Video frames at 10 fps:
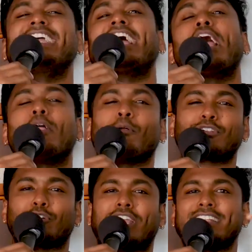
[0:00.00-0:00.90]
The
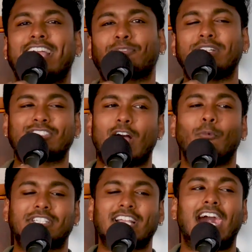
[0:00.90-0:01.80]
original Yin Yang Twin song
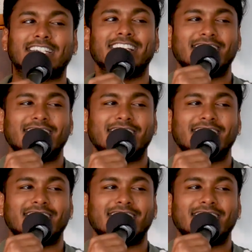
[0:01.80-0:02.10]
was Gandhi.